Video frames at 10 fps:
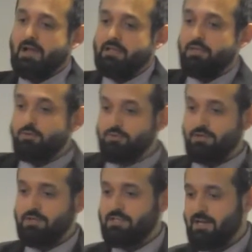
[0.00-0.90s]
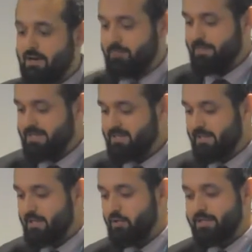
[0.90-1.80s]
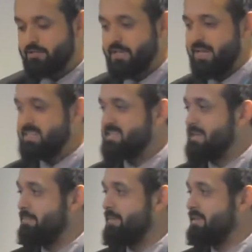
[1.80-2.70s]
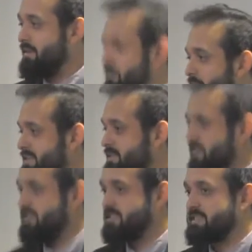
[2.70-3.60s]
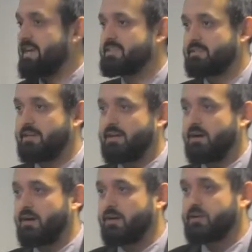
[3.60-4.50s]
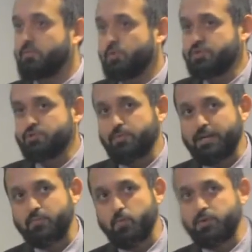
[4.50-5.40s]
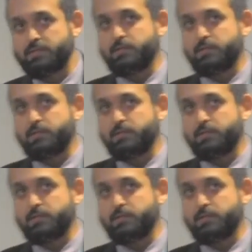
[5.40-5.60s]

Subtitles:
users are basically going to the end step and they are basically just canceling. Our conversion rate was